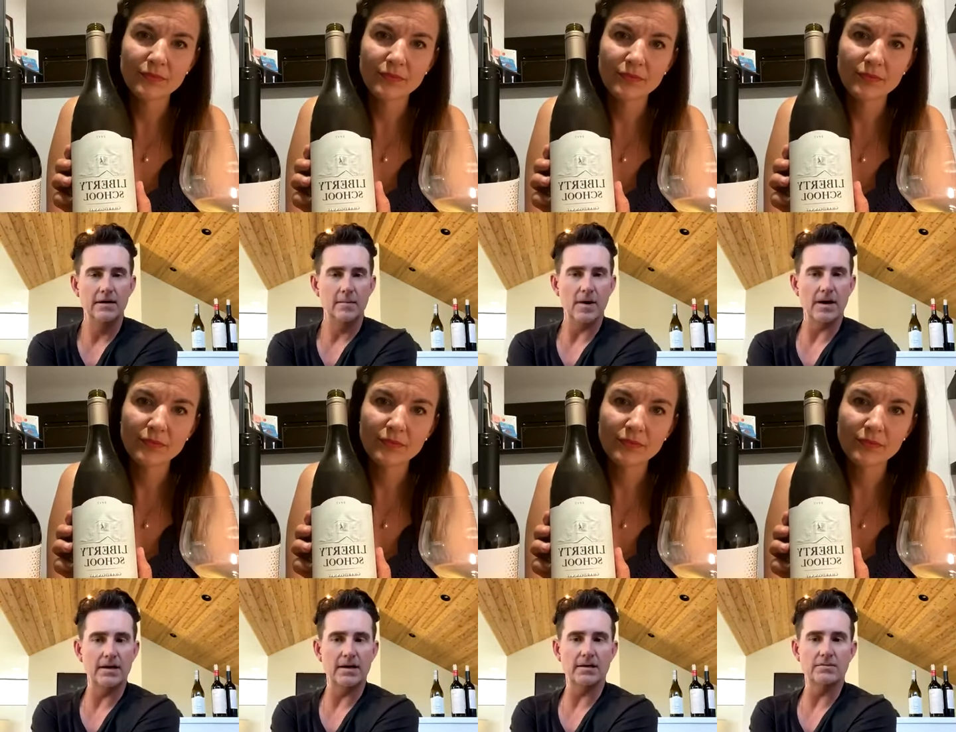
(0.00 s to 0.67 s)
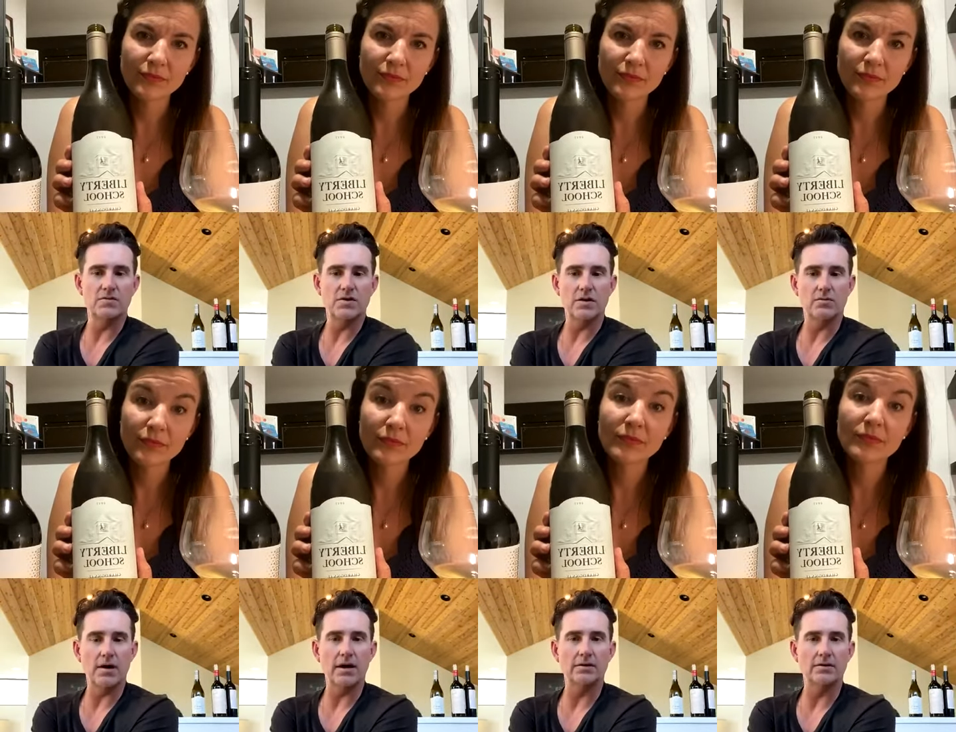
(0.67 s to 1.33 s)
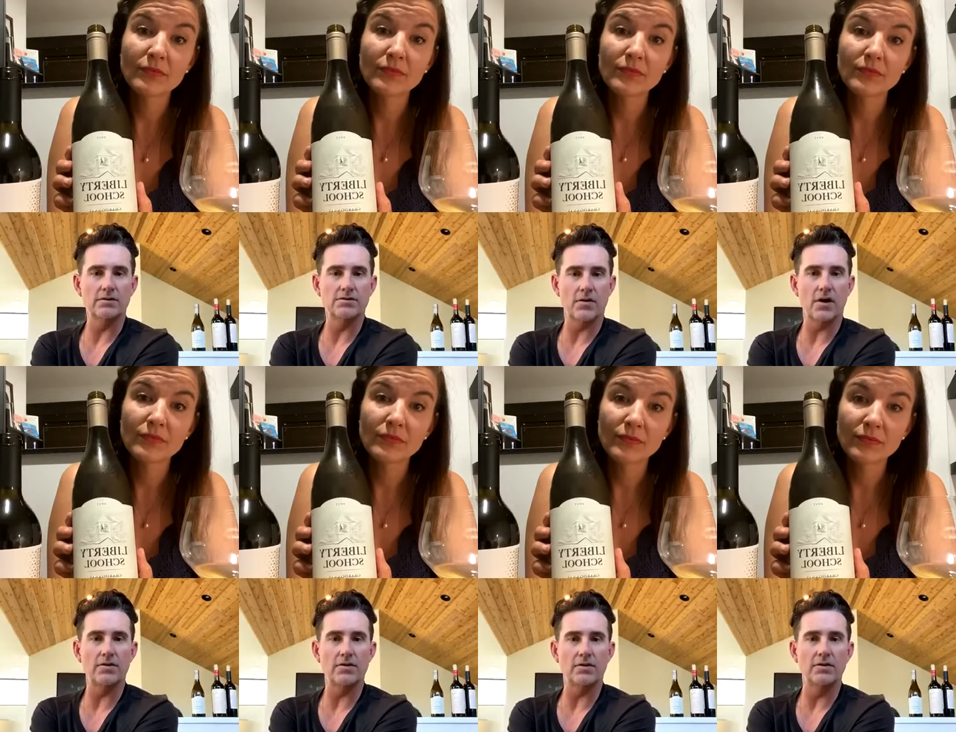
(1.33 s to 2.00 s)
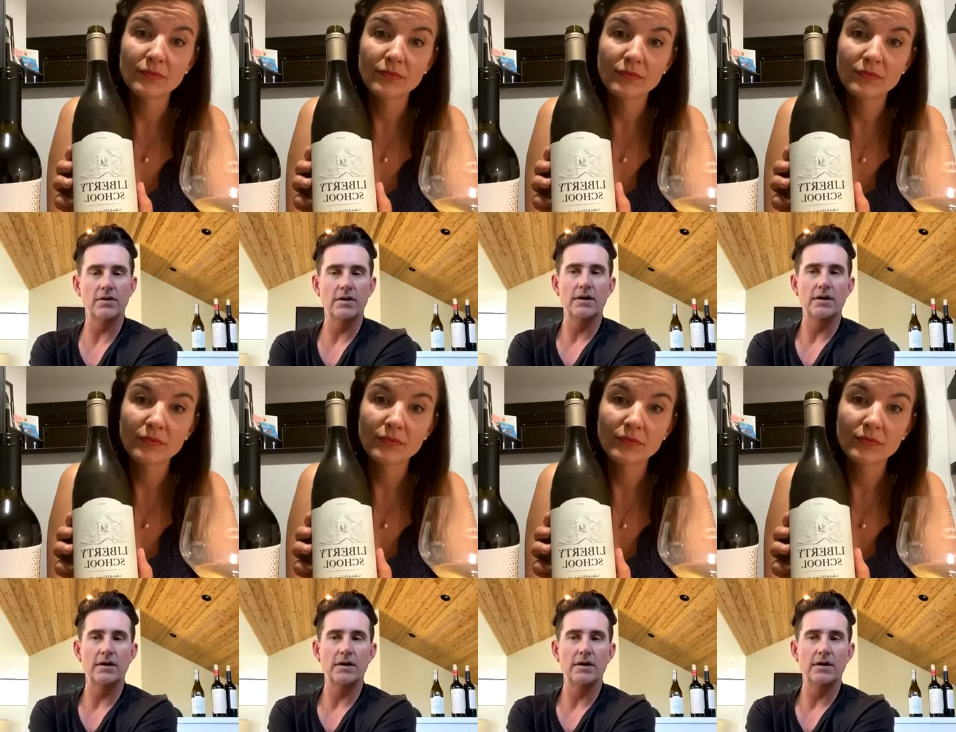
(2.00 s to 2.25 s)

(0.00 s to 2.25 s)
Speaker 1: by uh, chuck wagner's father